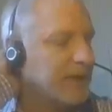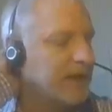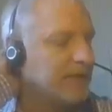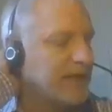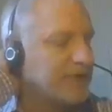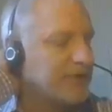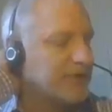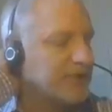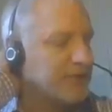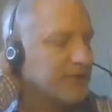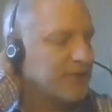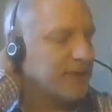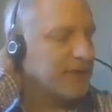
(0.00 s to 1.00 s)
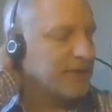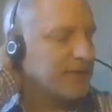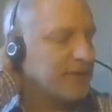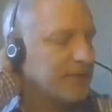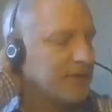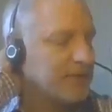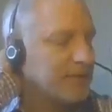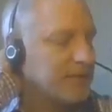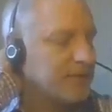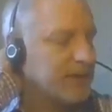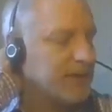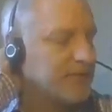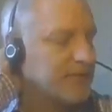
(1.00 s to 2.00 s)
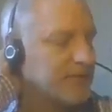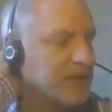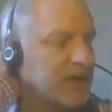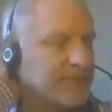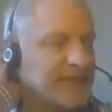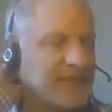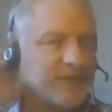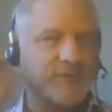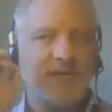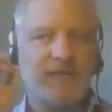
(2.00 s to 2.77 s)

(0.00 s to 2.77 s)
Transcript: International Journal in Language and Documentation